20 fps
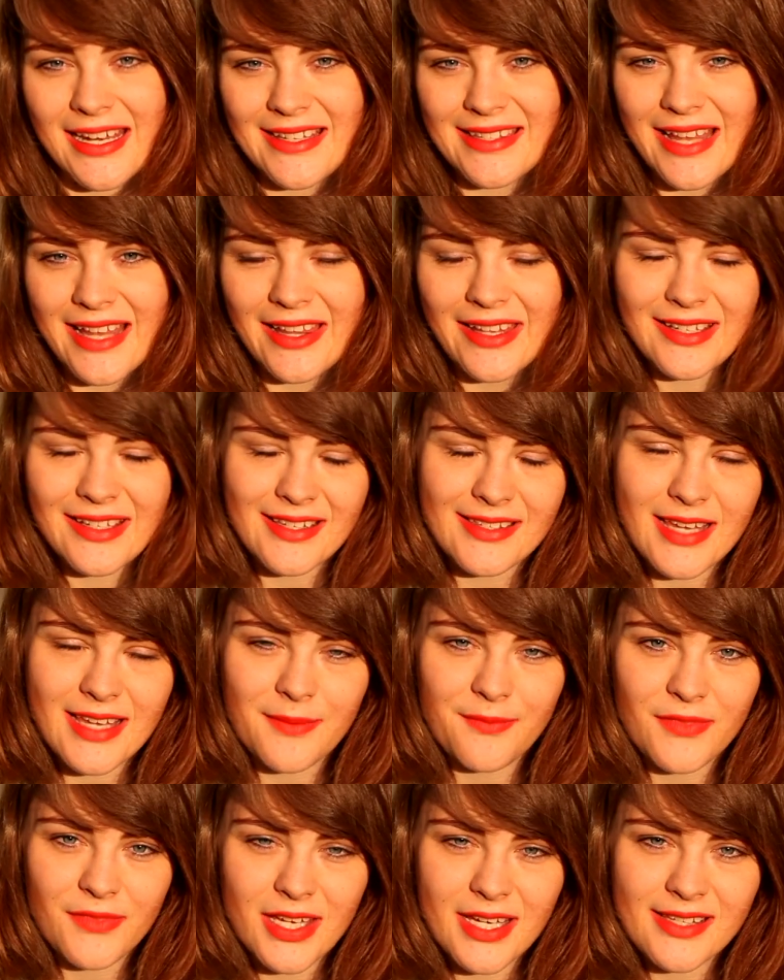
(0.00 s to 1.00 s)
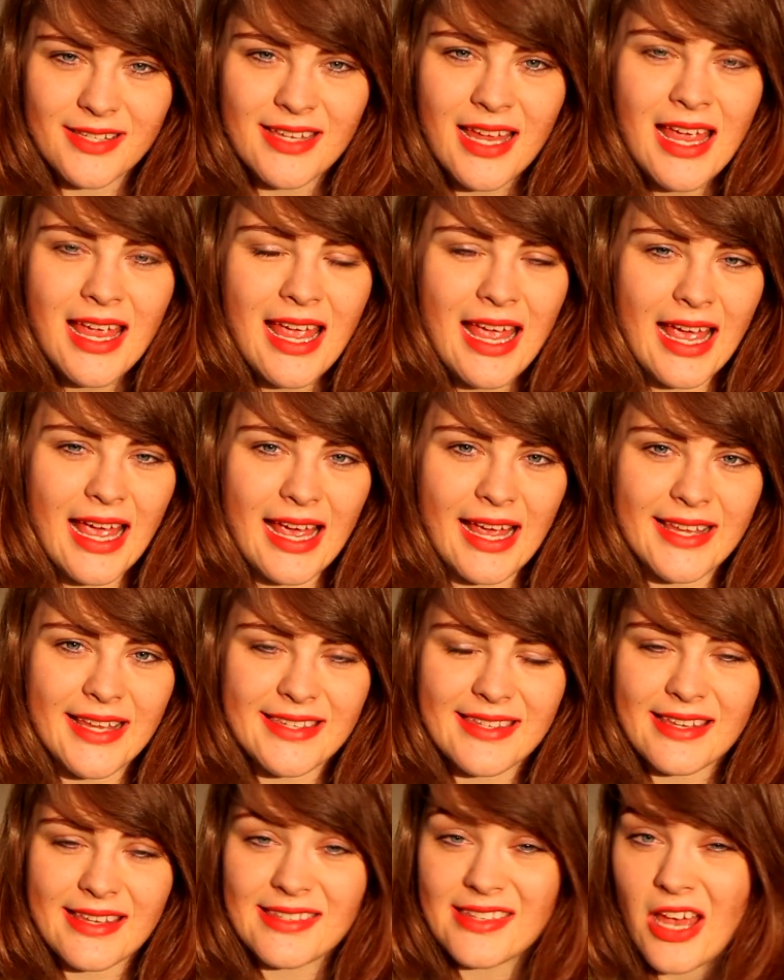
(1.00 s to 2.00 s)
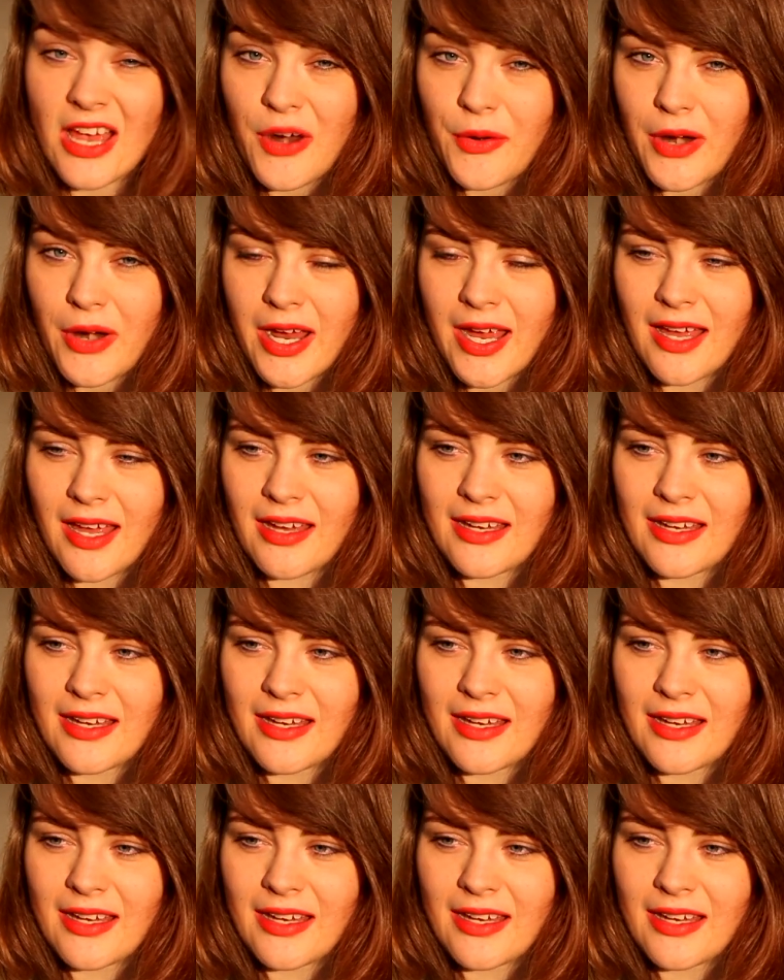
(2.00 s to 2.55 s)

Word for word: of selling the same things as Zara.